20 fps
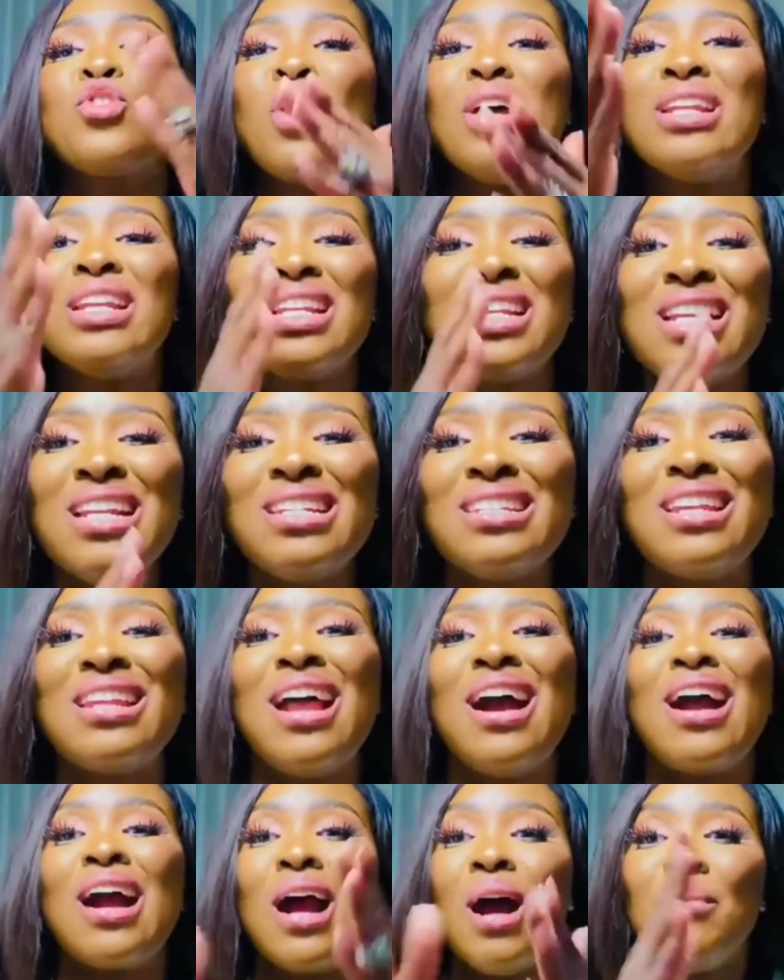The kind of
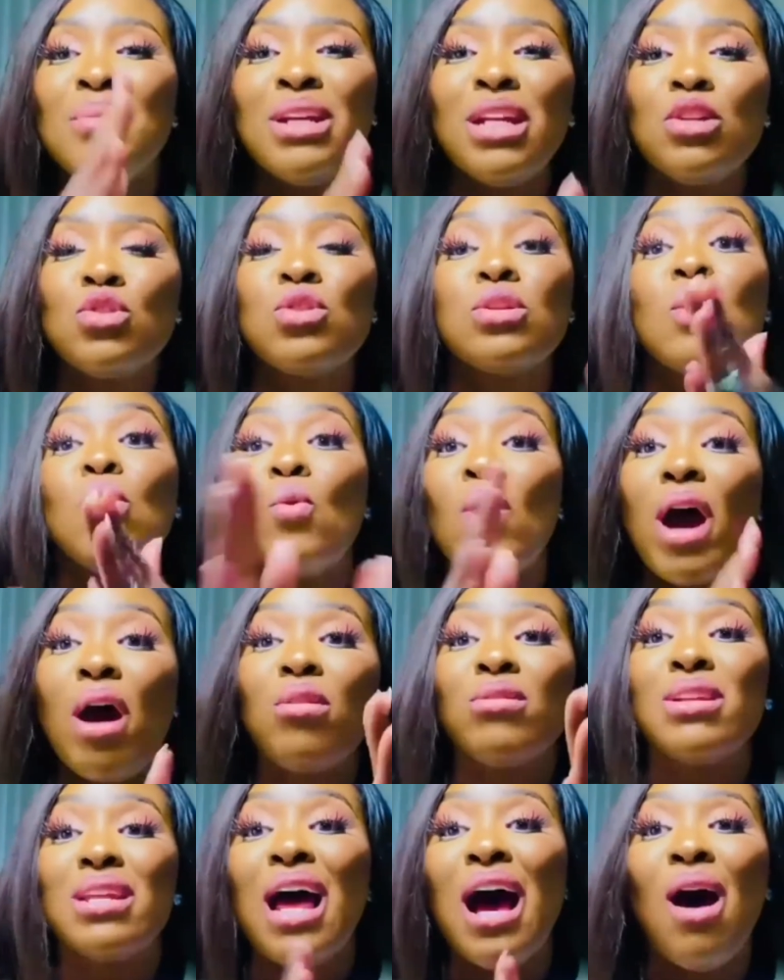traditions that are
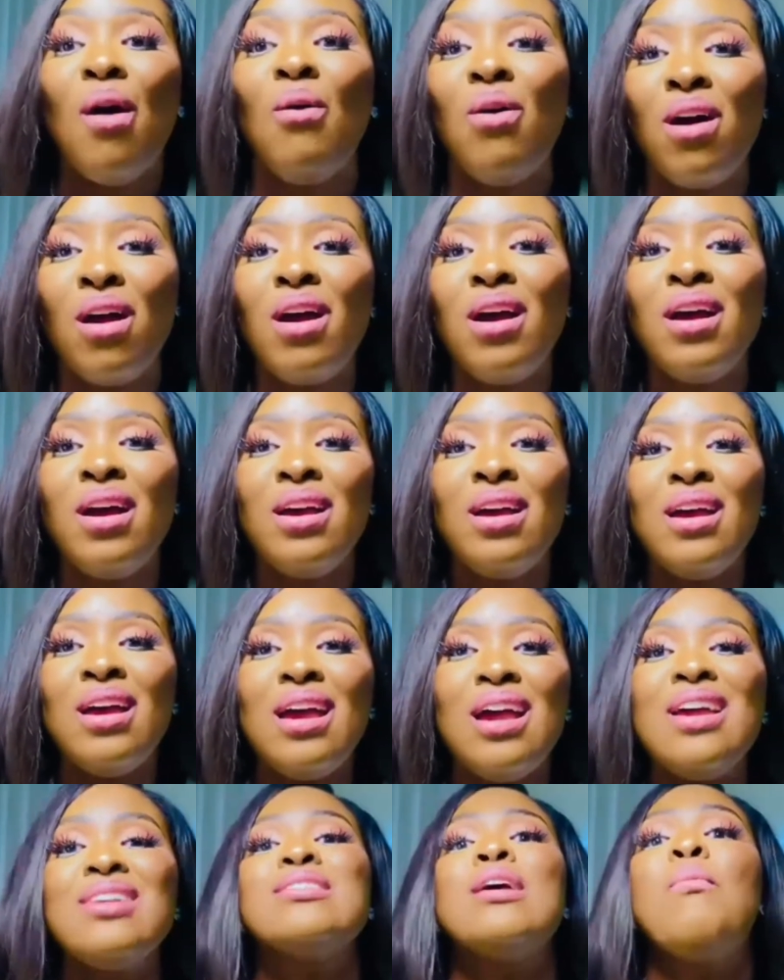coming into the world
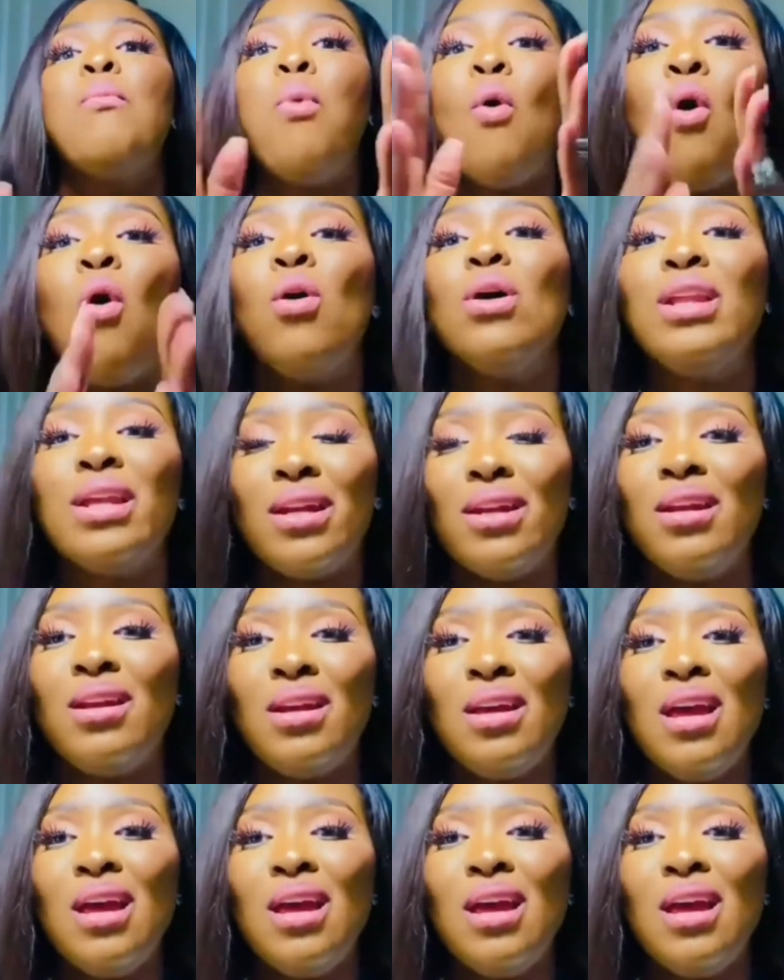now is